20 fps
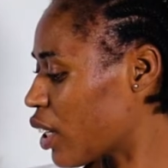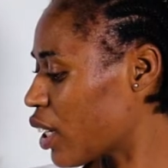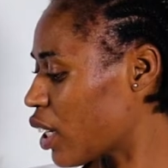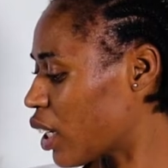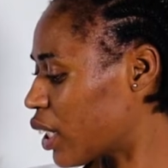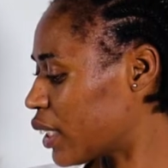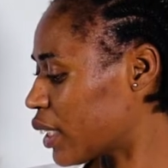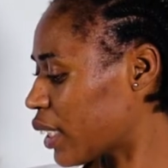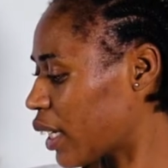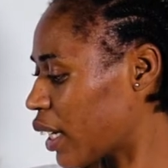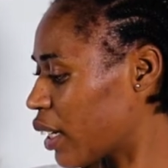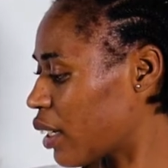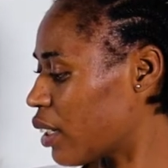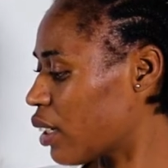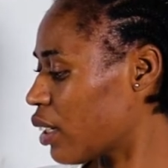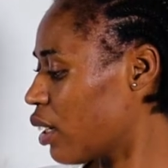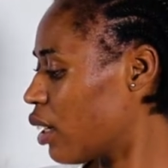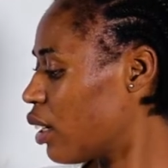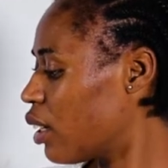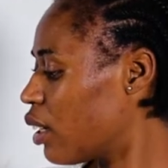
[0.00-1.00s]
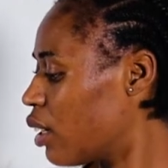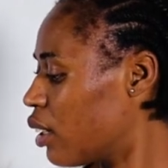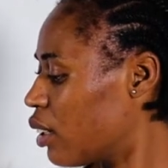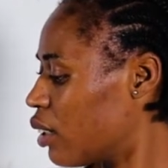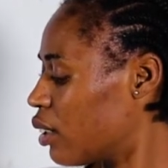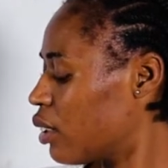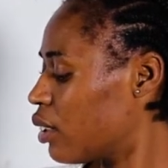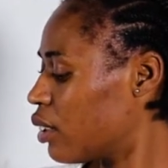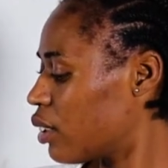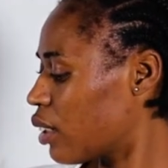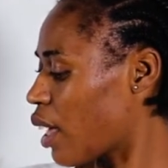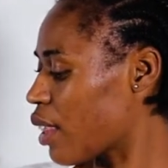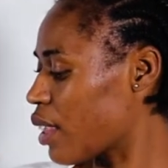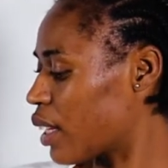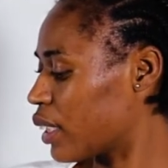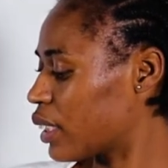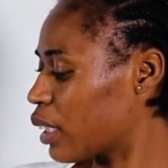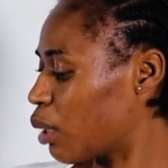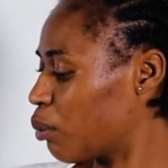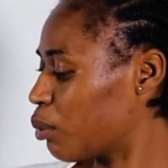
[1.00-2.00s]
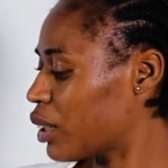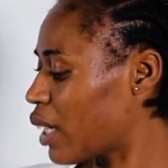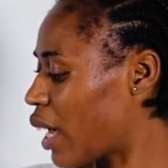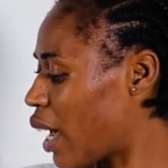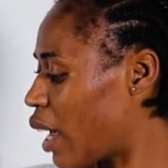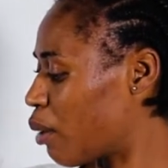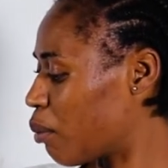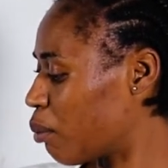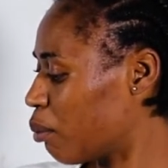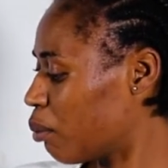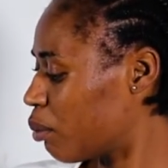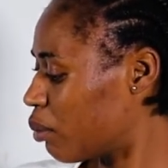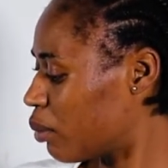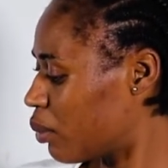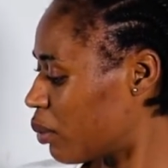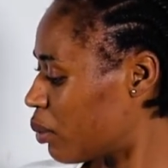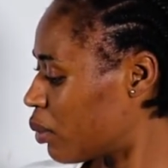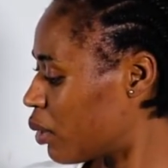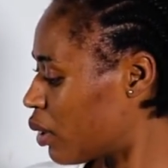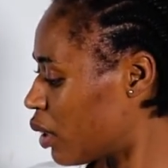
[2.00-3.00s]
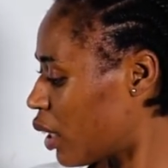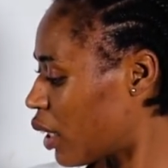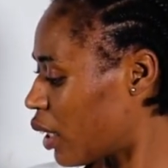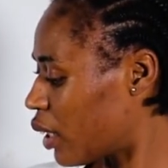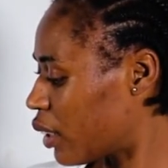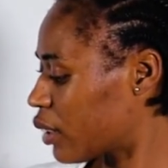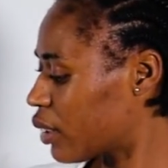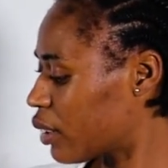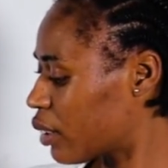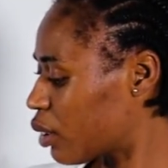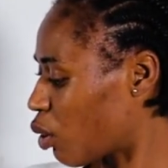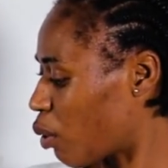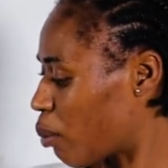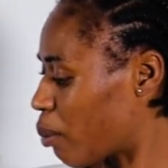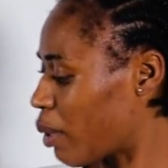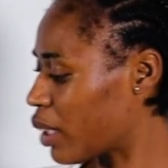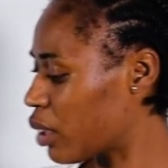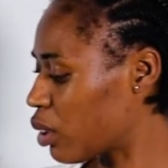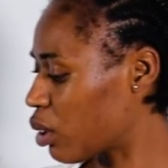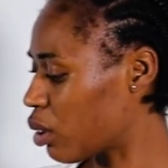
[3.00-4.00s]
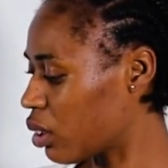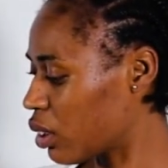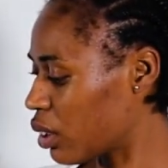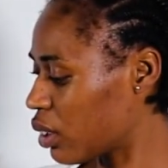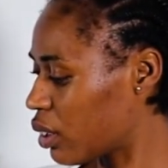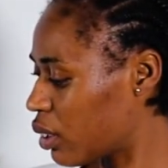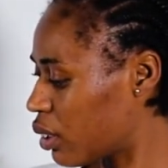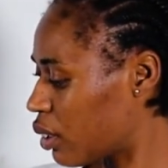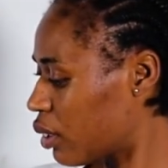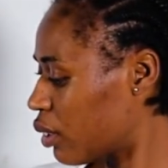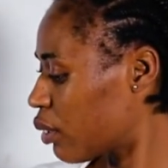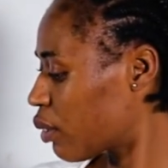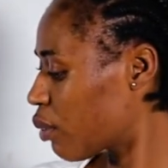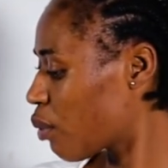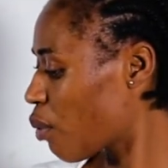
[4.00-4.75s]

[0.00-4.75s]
onions in at the same time as tomatoes.